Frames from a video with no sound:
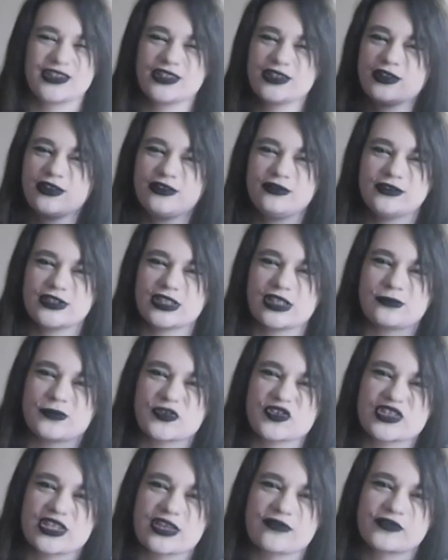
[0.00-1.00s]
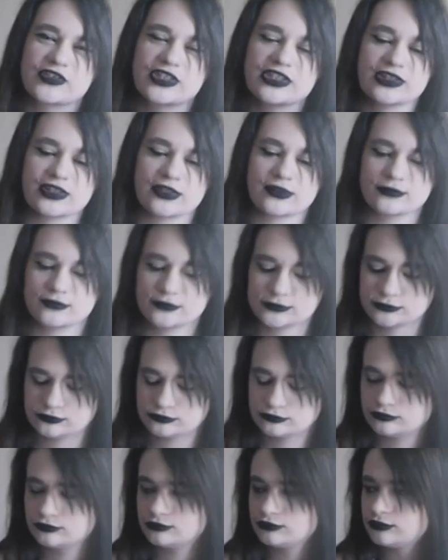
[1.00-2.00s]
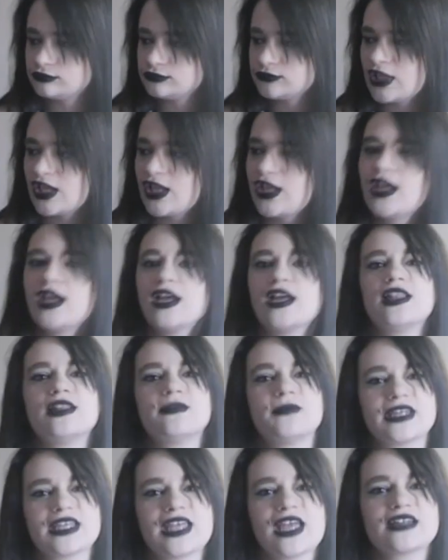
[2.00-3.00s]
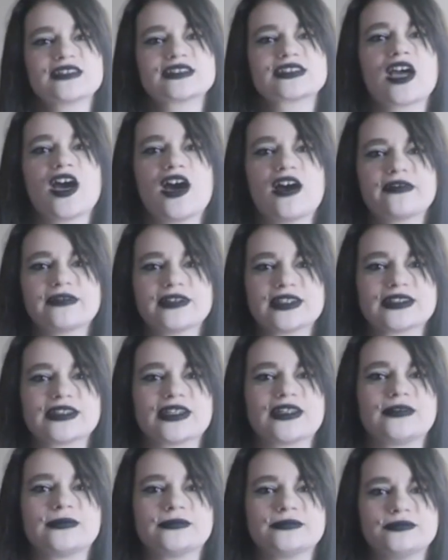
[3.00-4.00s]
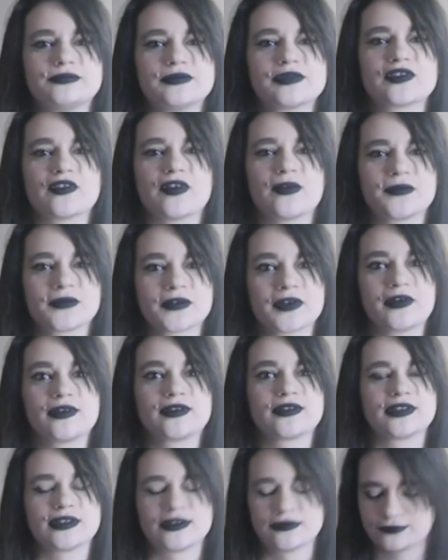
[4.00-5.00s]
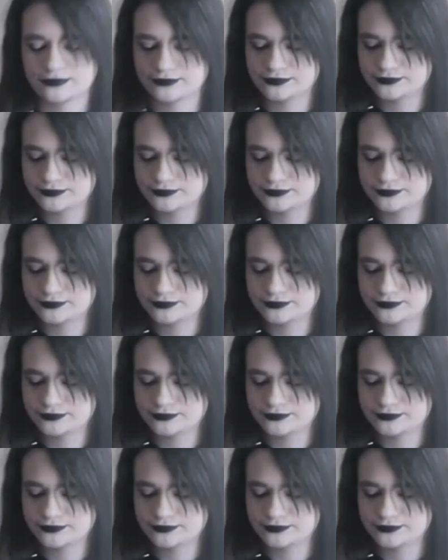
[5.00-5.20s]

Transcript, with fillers: I go with almost everything. And my cat's coughing now, so I'm sorry.